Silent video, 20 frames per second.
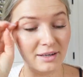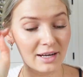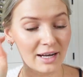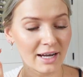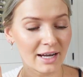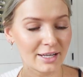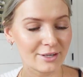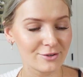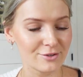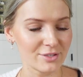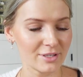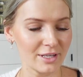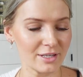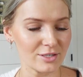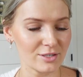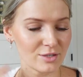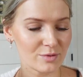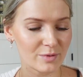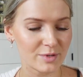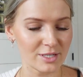I usually like
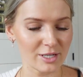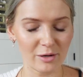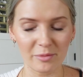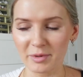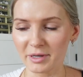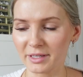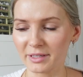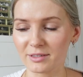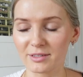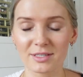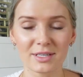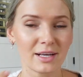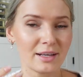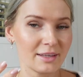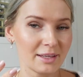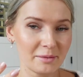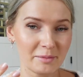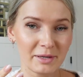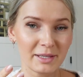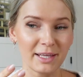to switch out my nails, kind of
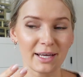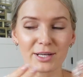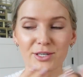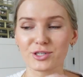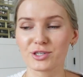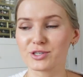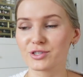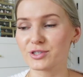like my lashes.